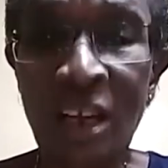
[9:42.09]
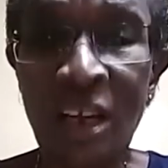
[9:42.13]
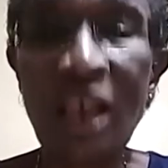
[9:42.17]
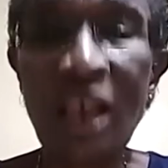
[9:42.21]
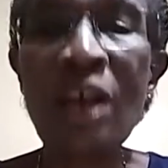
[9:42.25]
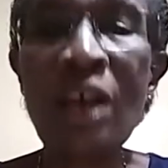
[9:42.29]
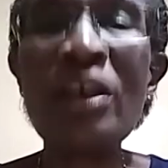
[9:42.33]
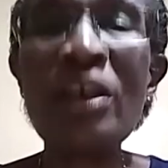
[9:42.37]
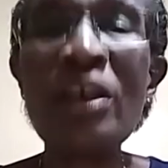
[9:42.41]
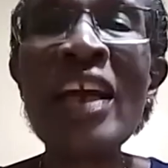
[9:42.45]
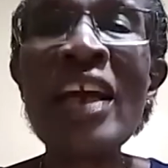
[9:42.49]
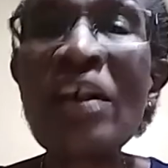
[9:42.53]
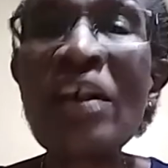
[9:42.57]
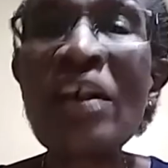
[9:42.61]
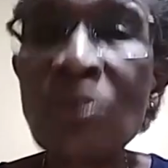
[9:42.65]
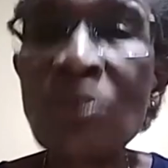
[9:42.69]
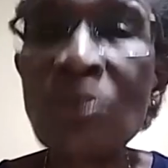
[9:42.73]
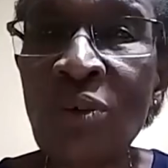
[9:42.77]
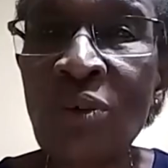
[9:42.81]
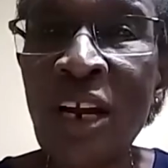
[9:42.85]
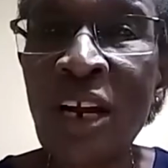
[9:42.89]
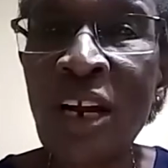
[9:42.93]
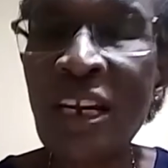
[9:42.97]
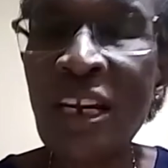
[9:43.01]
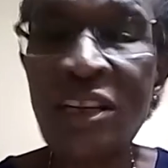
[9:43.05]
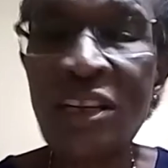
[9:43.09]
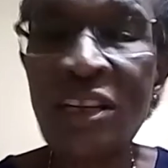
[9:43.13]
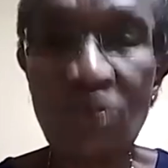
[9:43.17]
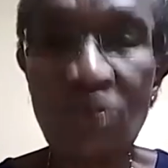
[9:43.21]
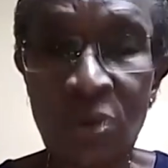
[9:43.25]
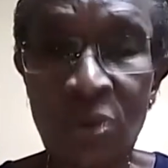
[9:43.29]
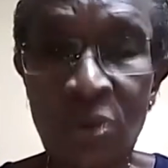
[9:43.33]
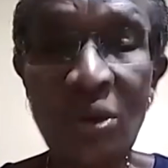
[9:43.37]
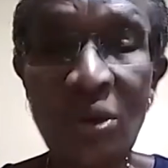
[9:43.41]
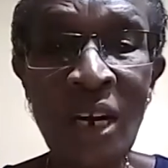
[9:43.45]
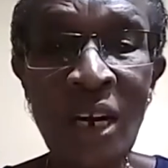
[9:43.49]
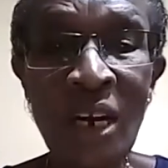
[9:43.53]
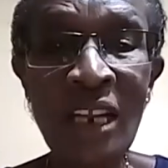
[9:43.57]
Naturally,
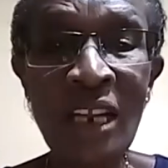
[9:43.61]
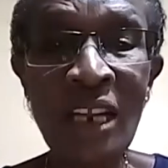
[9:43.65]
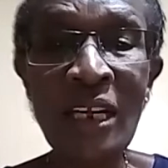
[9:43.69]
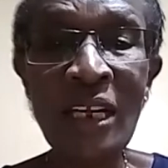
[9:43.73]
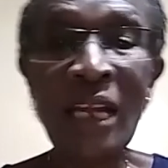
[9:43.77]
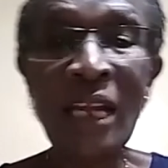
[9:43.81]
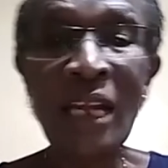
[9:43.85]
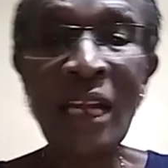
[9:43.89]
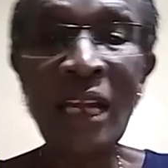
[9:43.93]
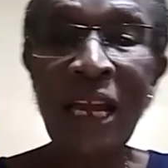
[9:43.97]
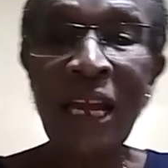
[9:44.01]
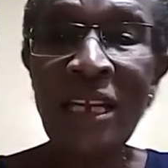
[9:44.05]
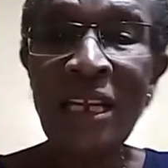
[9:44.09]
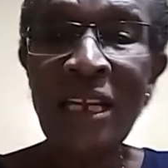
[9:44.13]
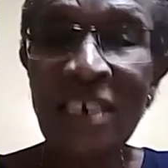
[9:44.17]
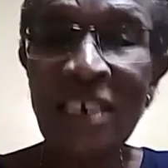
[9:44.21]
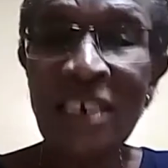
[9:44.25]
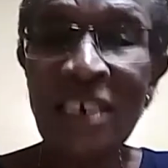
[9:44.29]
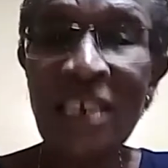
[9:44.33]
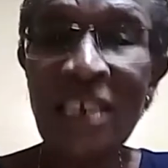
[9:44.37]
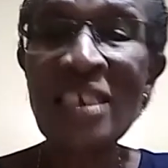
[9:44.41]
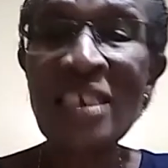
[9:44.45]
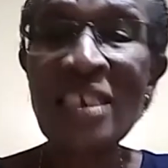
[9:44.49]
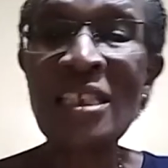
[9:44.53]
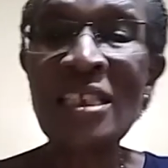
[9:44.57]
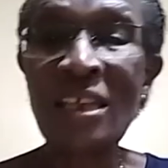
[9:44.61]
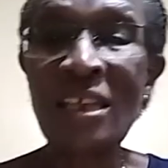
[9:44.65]
usually, it is